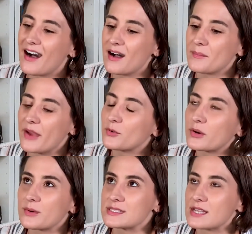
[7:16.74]
Everyone
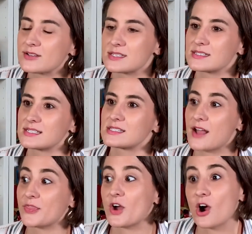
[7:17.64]
always tells us it's
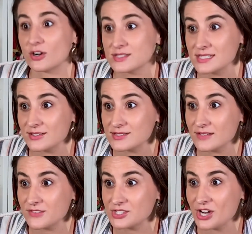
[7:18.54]
not the hard skills
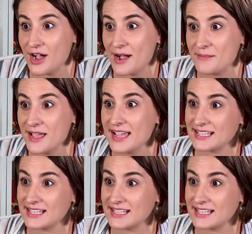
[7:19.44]
of the job,